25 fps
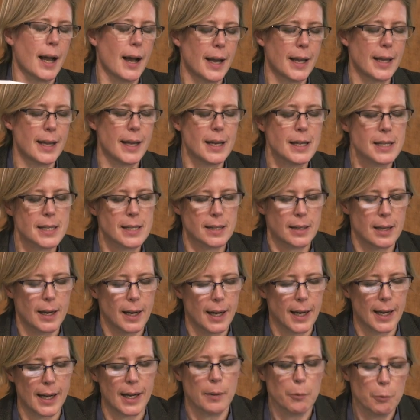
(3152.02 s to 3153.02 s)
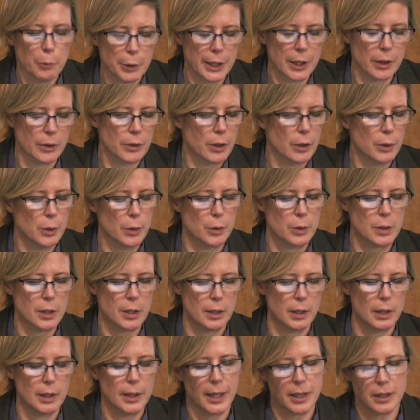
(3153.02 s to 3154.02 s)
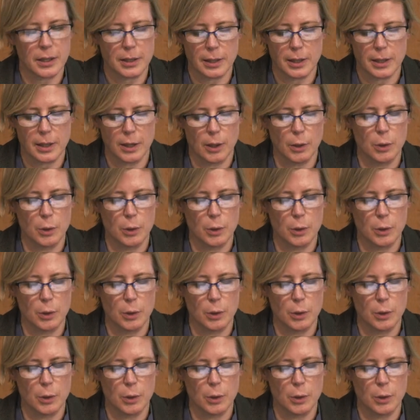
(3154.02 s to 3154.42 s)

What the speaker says: I guess we don't know who's going to elect,